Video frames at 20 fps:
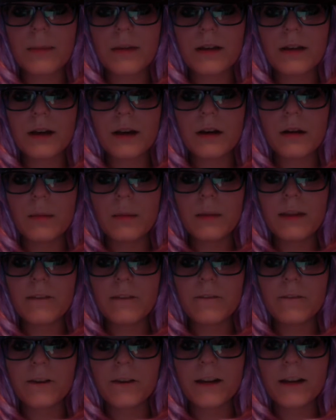become a
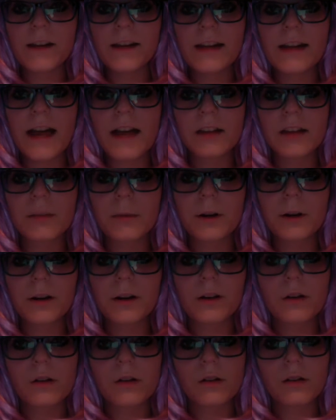free gas
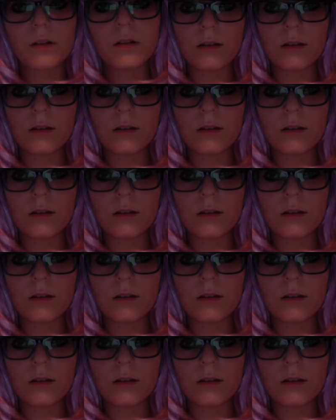particle.